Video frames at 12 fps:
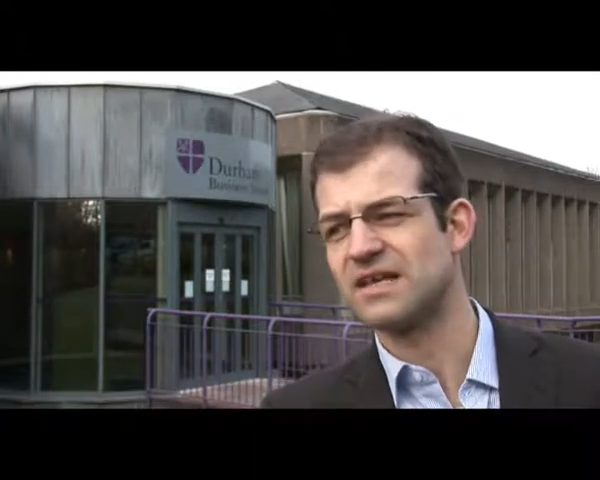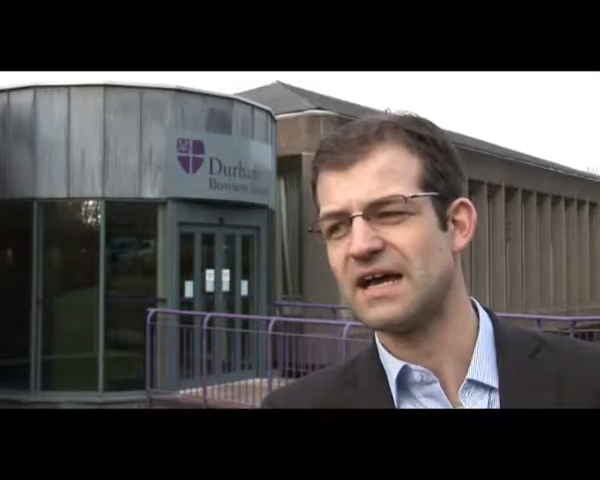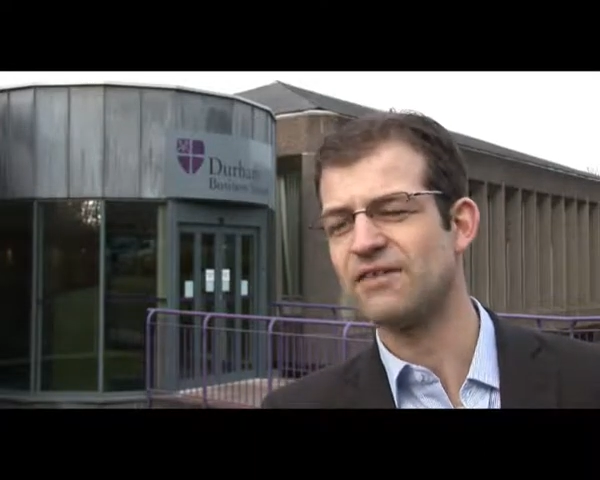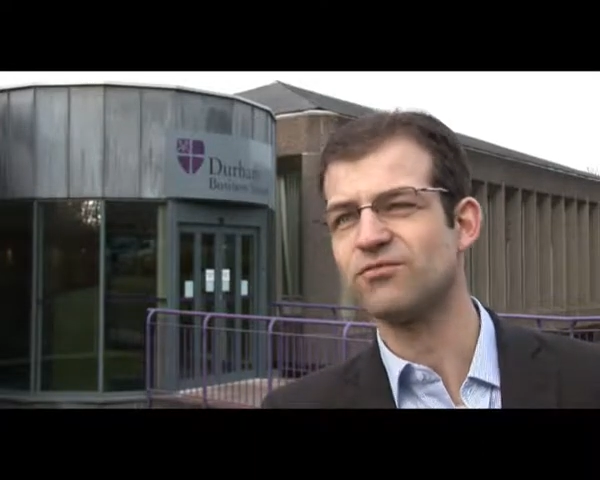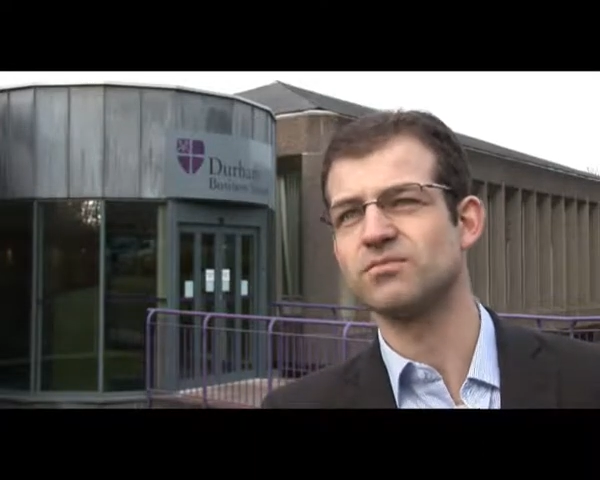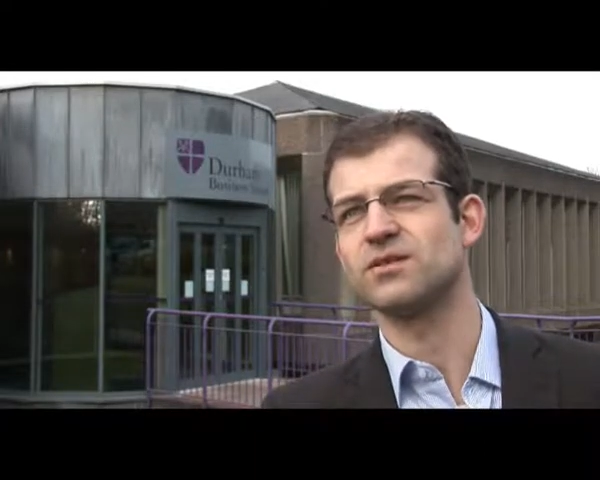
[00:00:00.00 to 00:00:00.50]

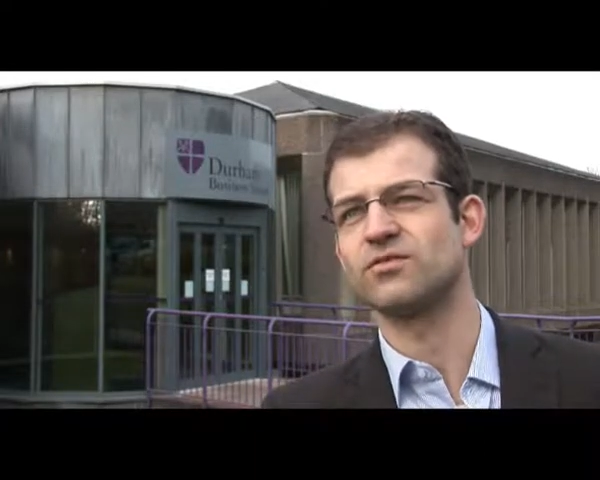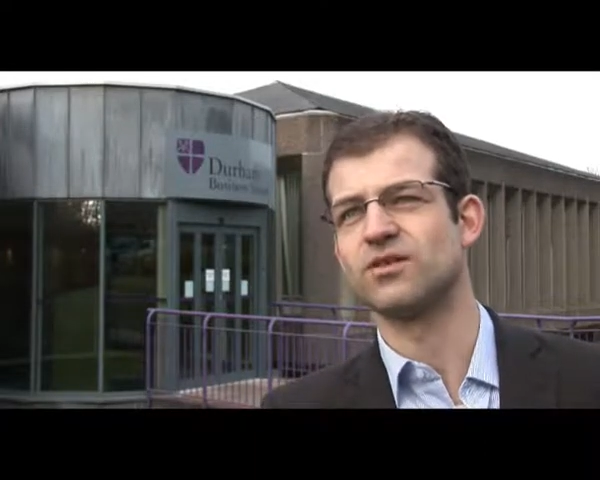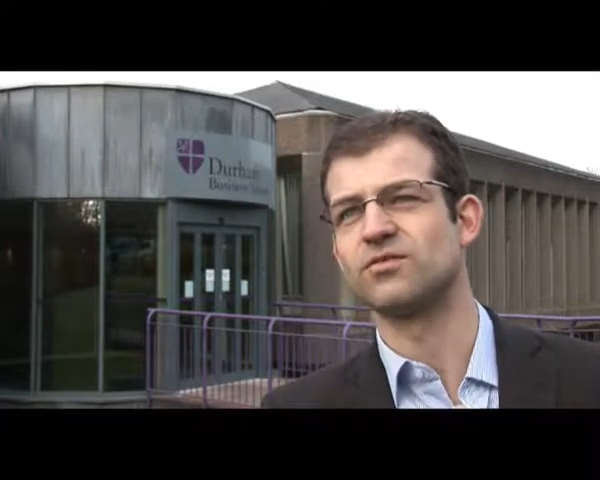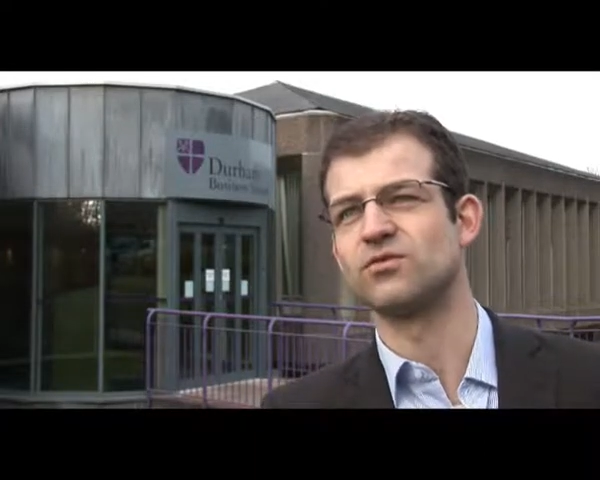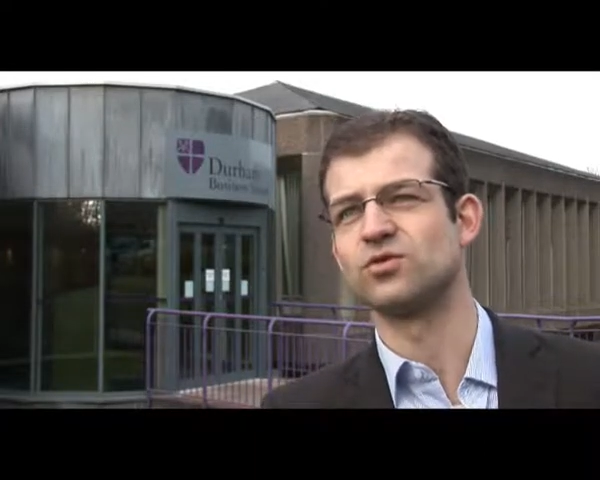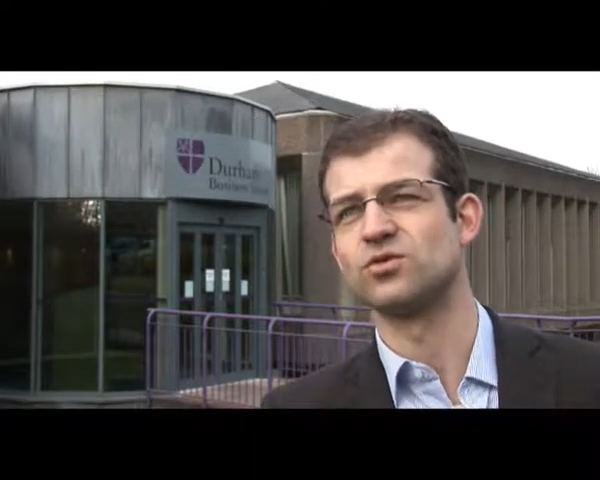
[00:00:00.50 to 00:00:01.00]
haven't been
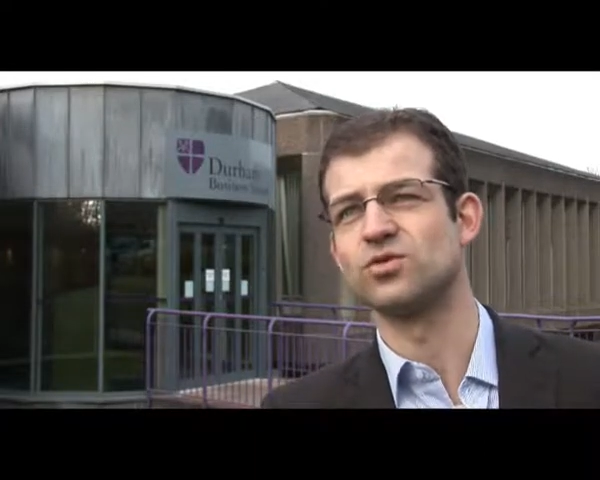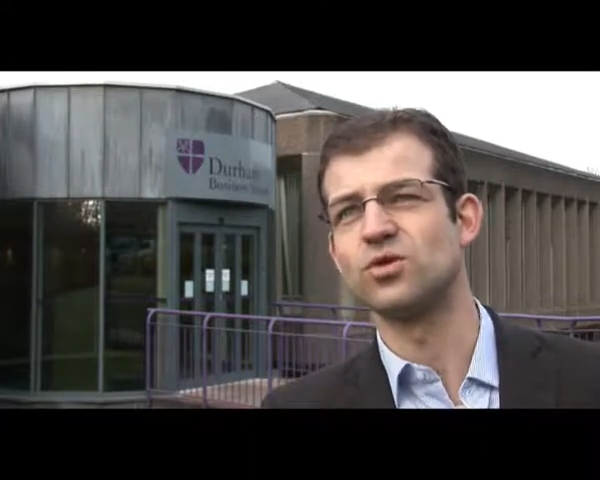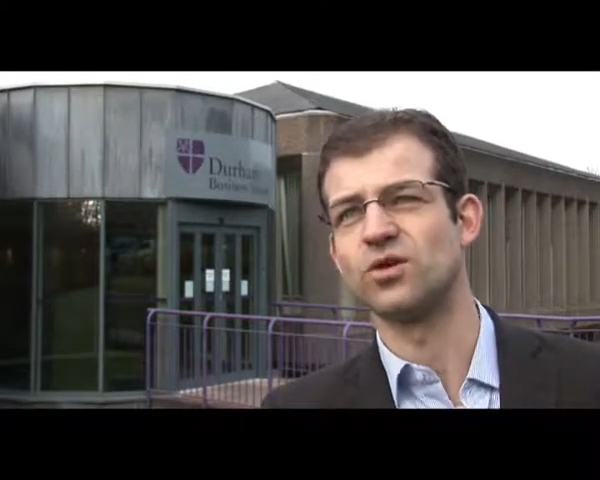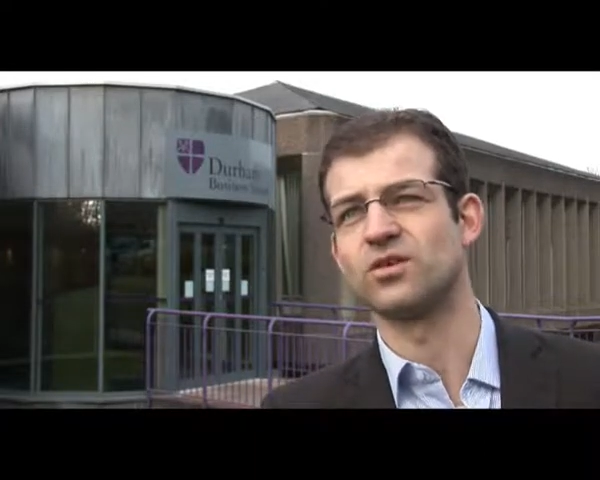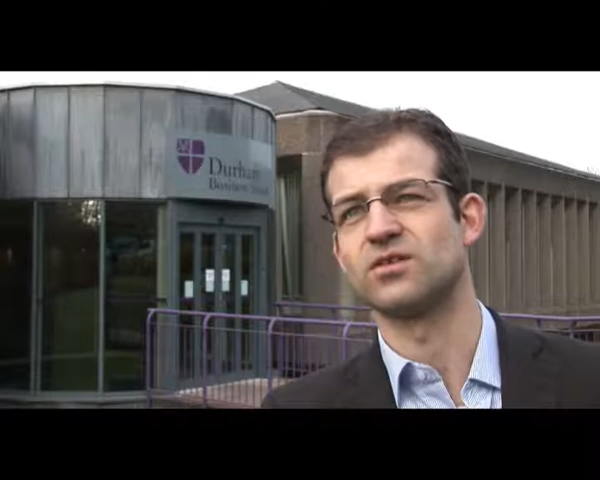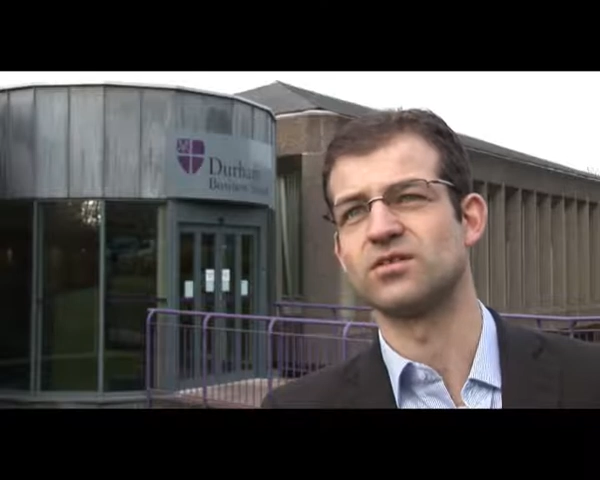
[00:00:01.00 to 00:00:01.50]
around for too
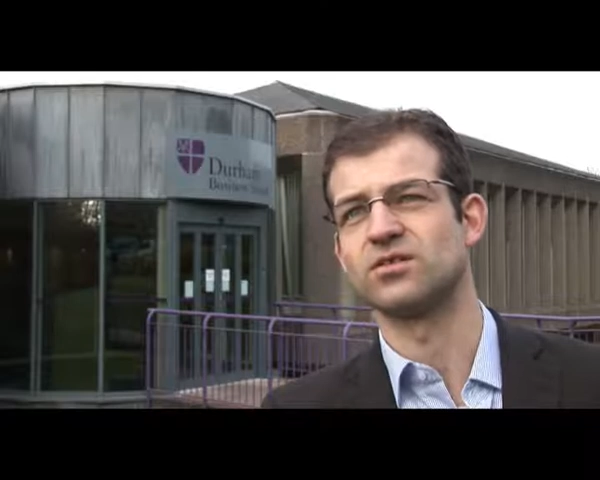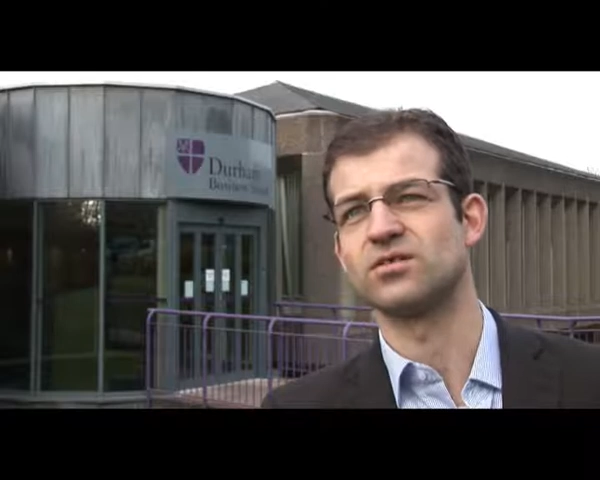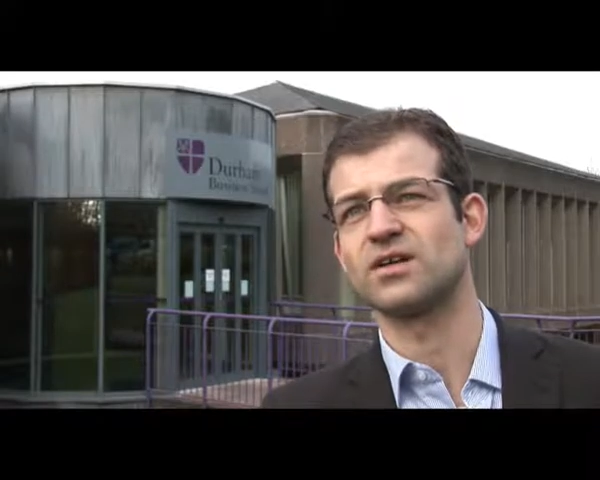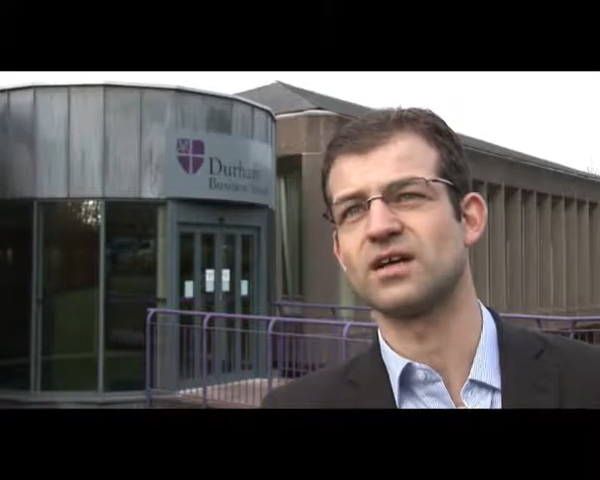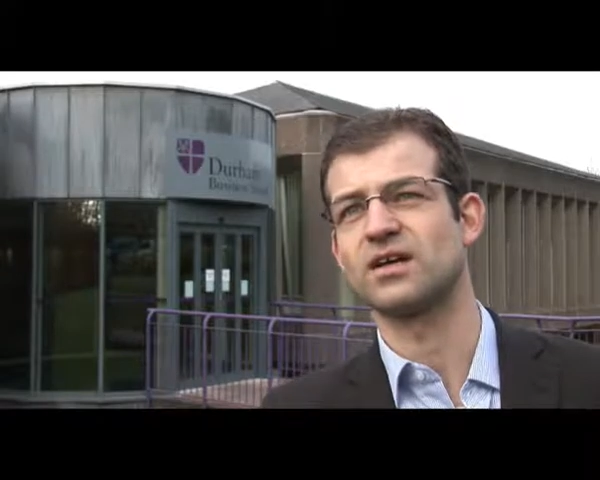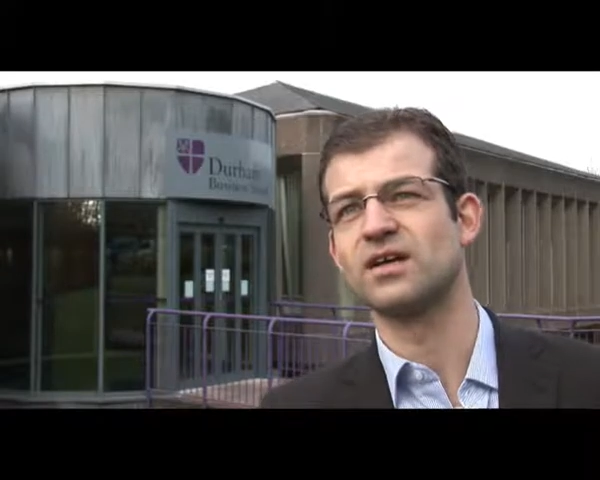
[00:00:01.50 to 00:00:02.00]
long in the
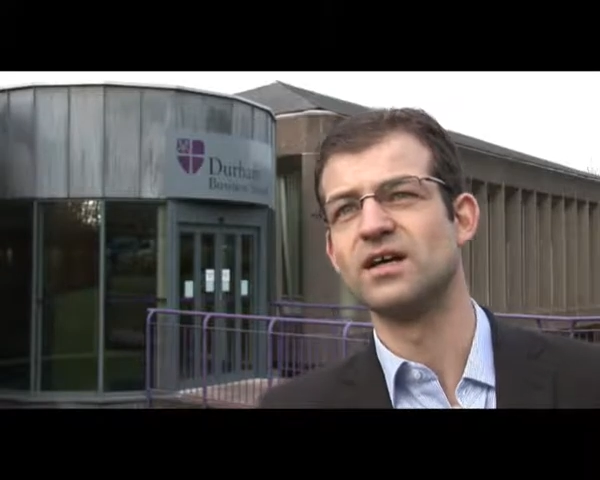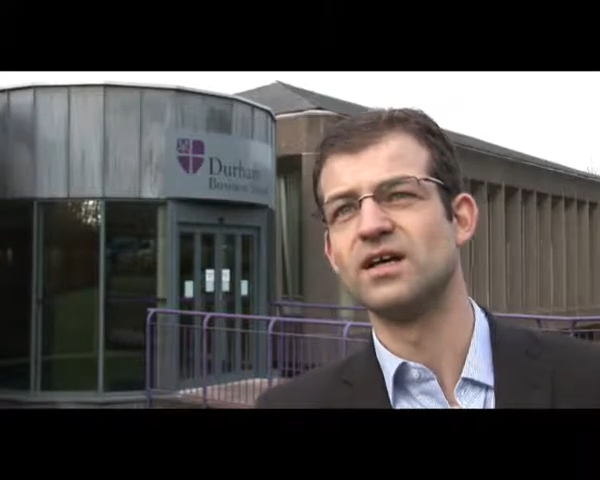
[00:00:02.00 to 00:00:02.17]
UK.